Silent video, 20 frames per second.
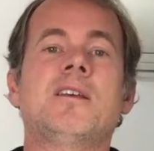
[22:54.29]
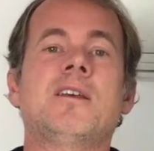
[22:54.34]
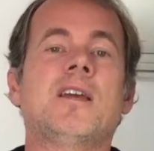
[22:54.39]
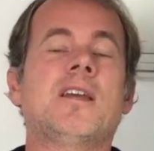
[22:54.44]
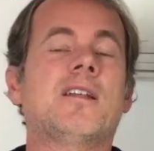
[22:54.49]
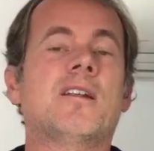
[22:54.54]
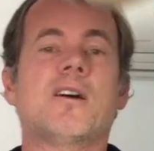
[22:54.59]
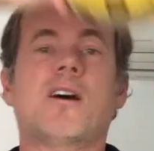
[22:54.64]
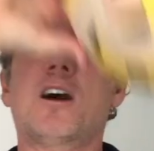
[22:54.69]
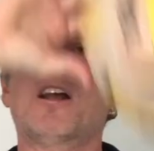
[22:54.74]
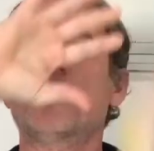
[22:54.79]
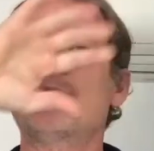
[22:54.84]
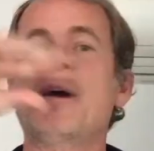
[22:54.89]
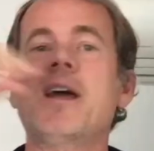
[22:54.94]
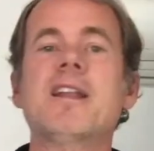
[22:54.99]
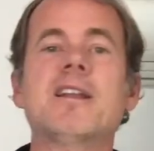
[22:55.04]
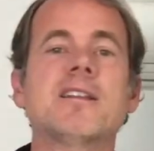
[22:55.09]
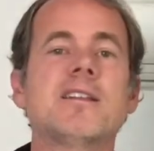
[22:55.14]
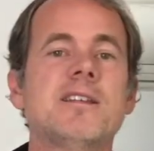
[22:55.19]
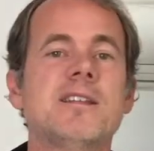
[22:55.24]
And
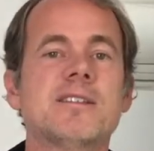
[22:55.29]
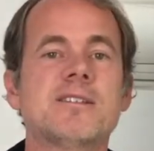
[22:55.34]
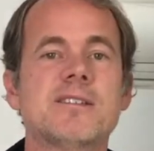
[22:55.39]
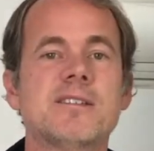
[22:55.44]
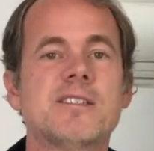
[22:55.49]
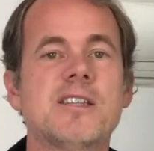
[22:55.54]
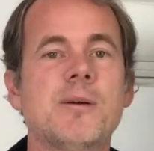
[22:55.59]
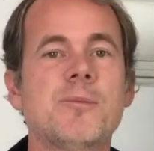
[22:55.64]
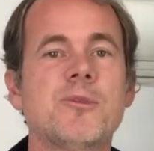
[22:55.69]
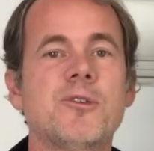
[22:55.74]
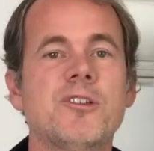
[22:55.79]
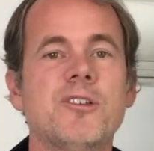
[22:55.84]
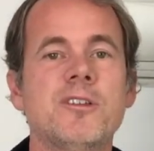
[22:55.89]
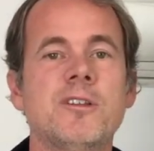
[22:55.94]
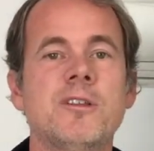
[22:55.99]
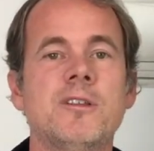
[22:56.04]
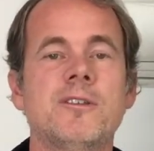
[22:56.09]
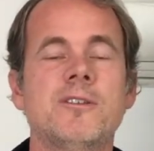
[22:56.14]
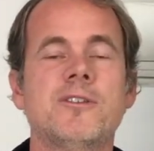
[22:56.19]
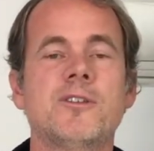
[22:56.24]
automatically that's a double.
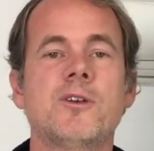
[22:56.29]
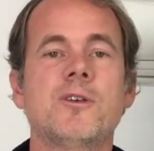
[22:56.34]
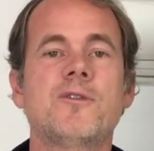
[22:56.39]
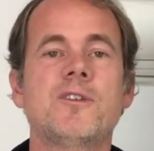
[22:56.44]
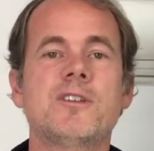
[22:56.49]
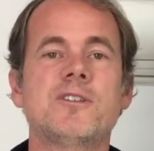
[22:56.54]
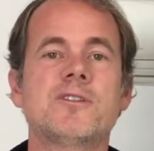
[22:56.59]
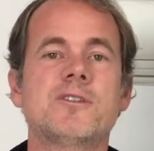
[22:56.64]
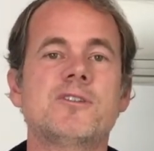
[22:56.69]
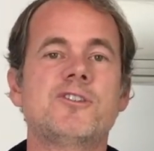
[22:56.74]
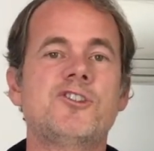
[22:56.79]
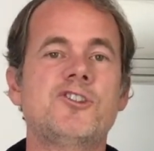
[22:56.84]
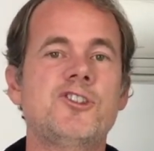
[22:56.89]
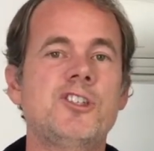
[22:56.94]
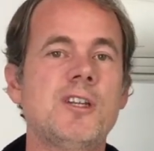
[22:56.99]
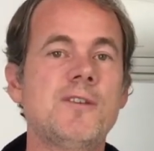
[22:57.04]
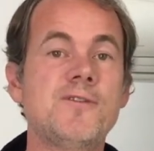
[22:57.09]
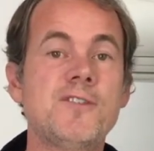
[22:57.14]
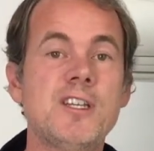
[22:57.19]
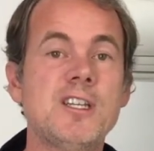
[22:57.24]
So if it's
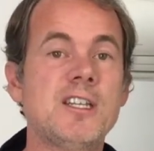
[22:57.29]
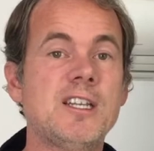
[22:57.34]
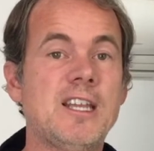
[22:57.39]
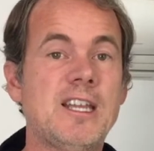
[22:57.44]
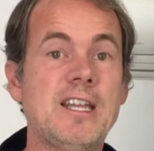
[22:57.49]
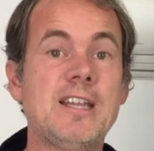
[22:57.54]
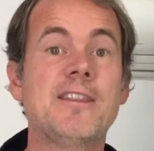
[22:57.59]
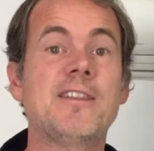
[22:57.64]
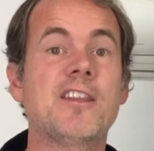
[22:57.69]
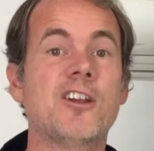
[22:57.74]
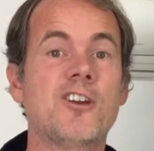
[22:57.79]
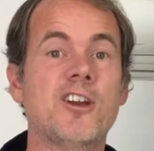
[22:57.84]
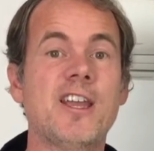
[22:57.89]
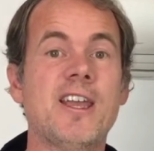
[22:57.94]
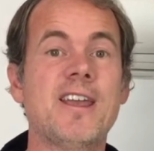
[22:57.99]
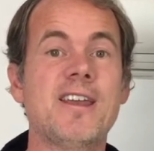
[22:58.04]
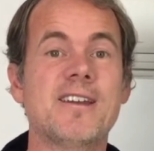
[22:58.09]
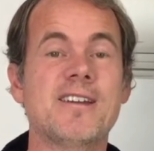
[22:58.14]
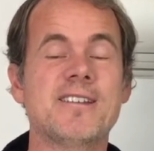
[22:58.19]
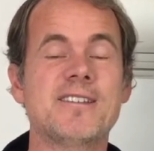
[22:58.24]
shifting in their
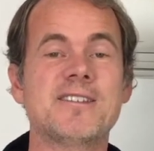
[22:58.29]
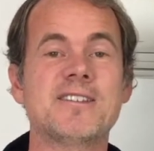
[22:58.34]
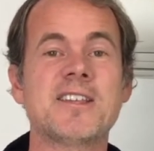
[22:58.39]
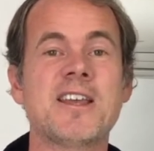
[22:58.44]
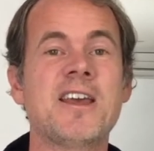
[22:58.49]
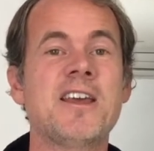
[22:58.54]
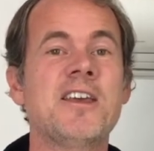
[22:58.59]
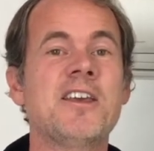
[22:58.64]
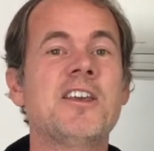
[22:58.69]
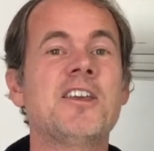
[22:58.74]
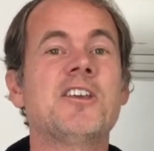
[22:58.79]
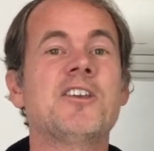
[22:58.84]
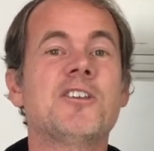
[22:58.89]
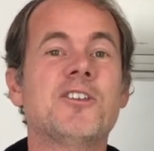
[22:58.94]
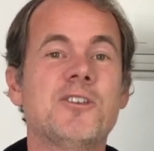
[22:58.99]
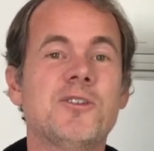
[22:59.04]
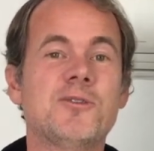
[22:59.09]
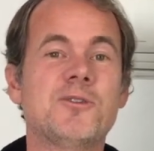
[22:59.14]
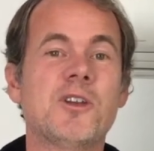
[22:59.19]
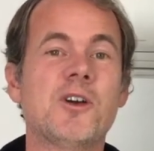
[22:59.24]
hands,
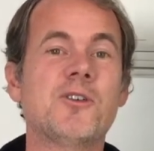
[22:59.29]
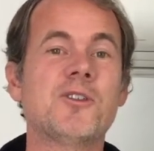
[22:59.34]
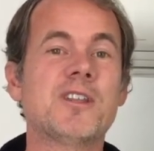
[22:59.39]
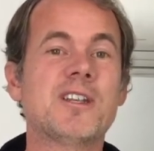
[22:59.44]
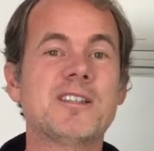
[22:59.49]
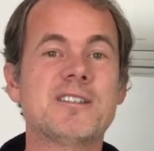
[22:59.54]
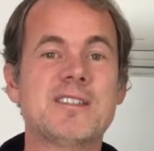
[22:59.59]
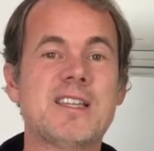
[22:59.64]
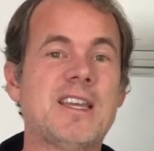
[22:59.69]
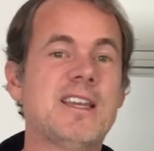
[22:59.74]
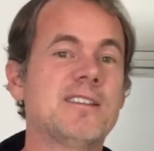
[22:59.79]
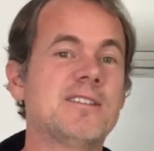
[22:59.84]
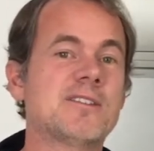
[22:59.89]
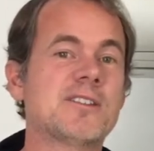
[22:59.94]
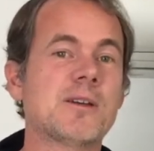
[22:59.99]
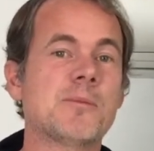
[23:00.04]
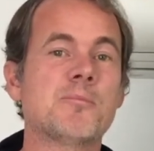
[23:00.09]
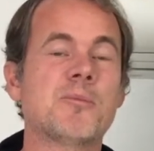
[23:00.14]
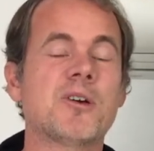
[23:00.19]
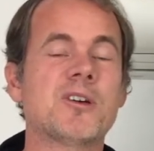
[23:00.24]
you know that it's hit
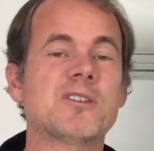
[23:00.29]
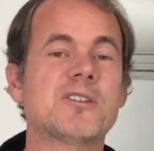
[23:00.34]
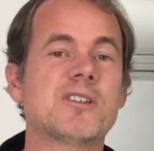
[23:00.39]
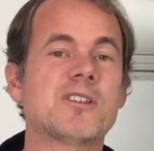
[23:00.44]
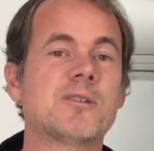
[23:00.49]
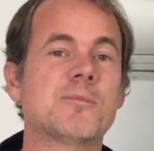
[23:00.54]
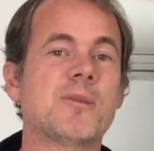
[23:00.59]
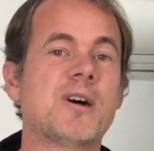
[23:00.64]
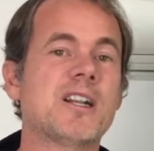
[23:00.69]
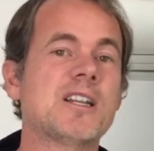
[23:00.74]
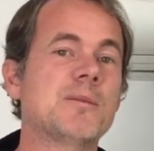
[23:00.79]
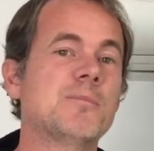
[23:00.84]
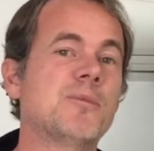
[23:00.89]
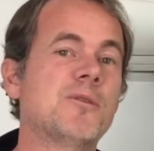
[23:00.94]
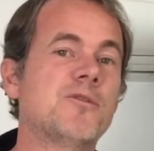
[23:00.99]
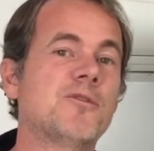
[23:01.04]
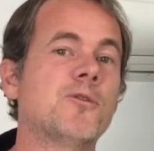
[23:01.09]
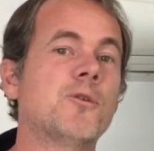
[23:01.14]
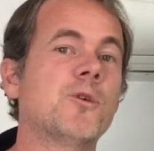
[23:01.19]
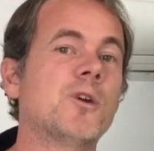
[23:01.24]
some parts of their body
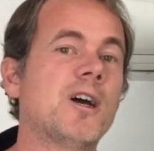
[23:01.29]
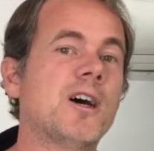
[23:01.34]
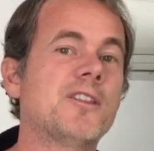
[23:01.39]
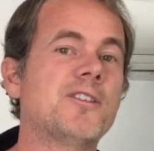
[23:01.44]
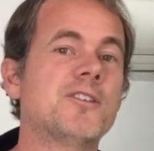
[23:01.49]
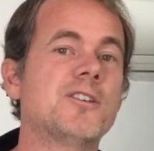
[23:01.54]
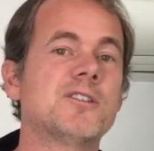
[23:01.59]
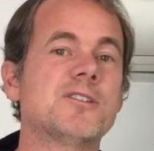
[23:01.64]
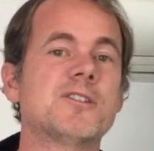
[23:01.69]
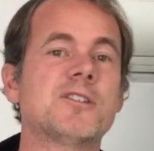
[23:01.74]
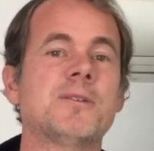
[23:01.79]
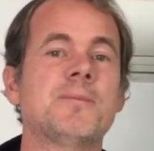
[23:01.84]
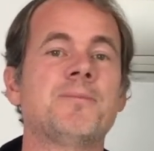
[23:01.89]
before others.